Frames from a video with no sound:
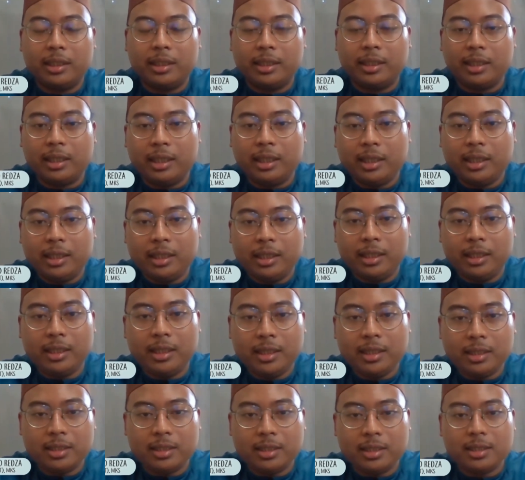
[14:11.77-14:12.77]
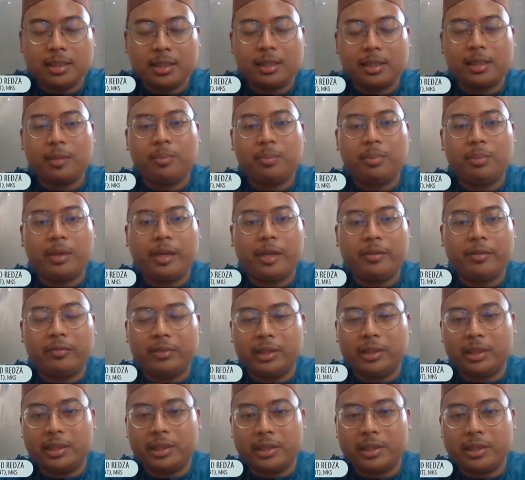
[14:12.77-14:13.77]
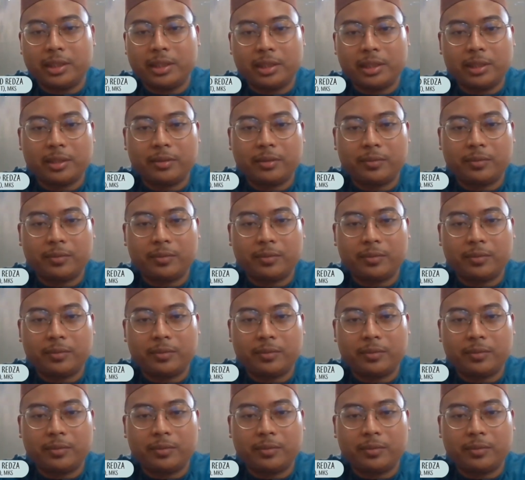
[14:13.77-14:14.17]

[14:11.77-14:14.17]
And in a separate verse,